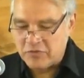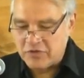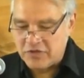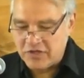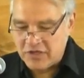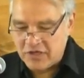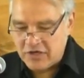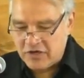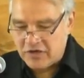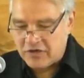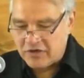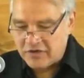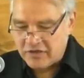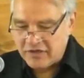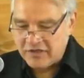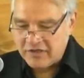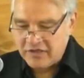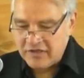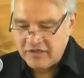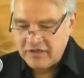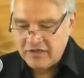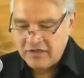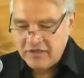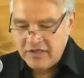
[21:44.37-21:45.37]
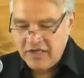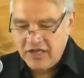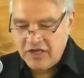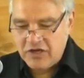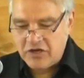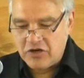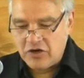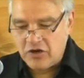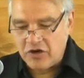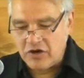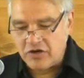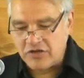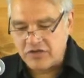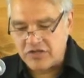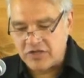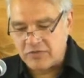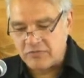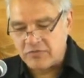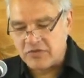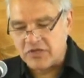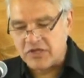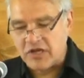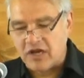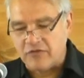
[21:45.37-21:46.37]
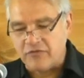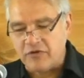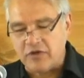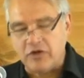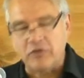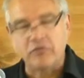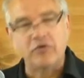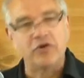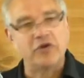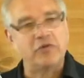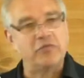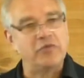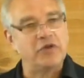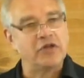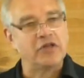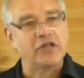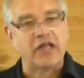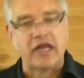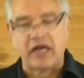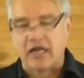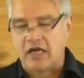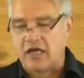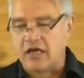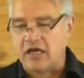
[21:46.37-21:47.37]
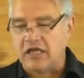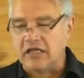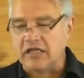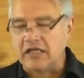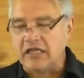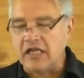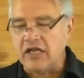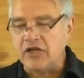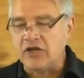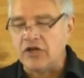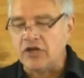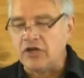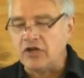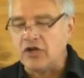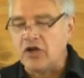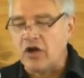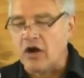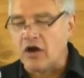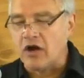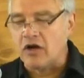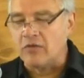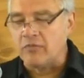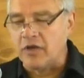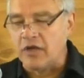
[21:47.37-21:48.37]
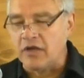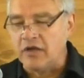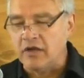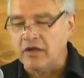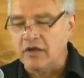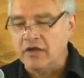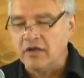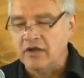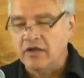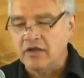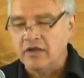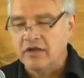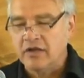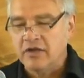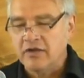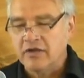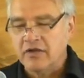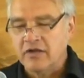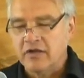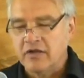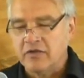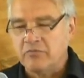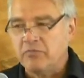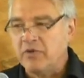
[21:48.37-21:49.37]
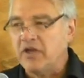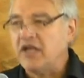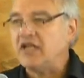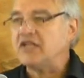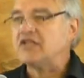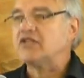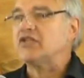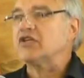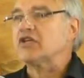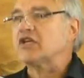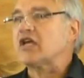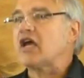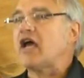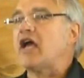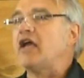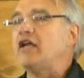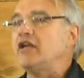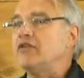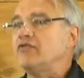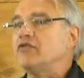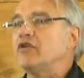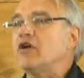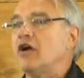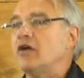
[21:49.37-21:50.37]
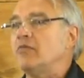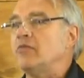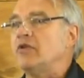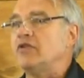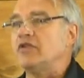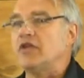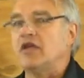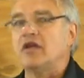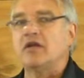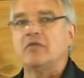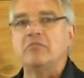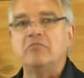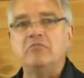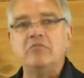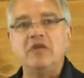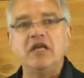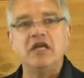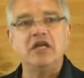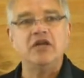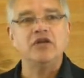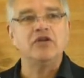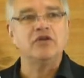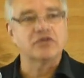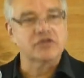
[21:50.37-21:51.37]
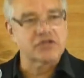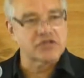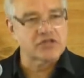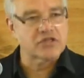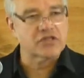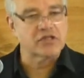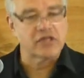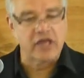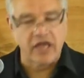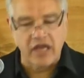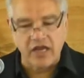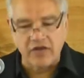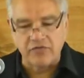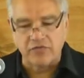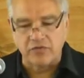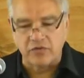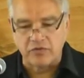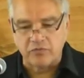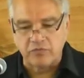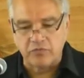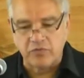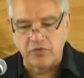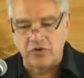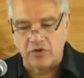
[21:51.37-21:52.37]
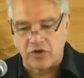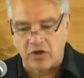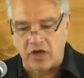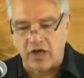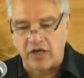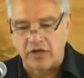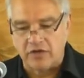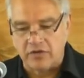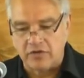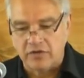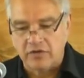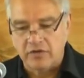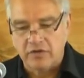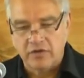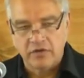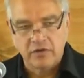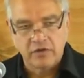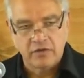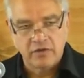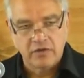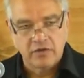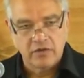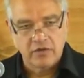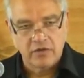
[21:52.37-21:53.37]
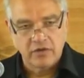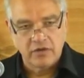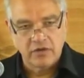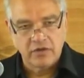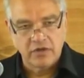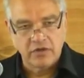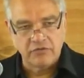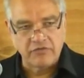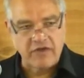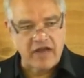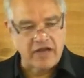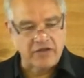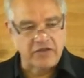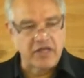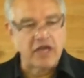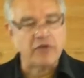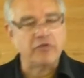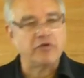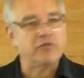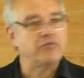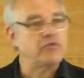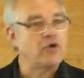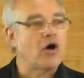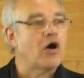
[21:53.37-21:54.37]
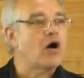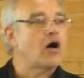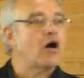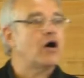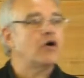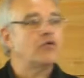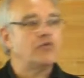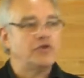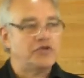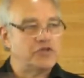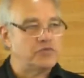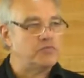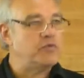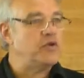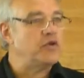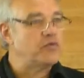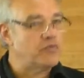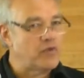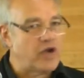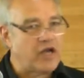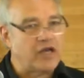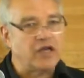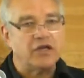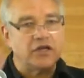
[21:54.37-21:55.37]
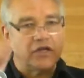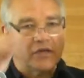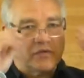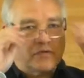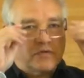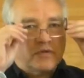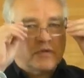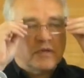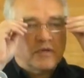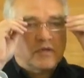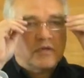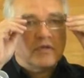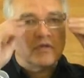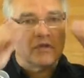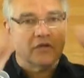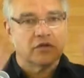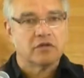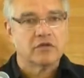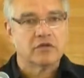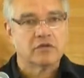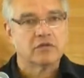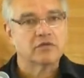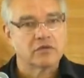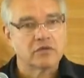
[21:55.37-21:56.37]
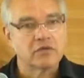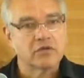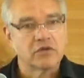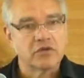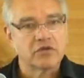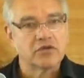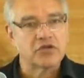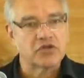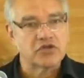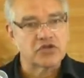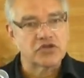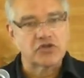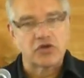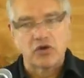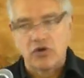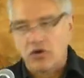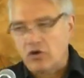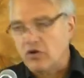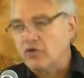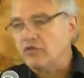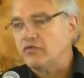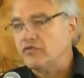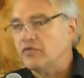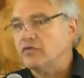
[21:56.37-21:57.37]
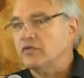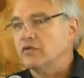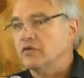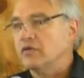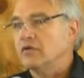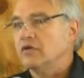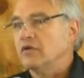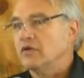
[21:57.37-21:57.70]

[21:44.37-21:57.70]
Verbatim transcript: But there, he girds himself, and it would have been like a, a linen garment, but it's the kind of garment that a menial slave would put on. In fact, they would always be ready to, to serve.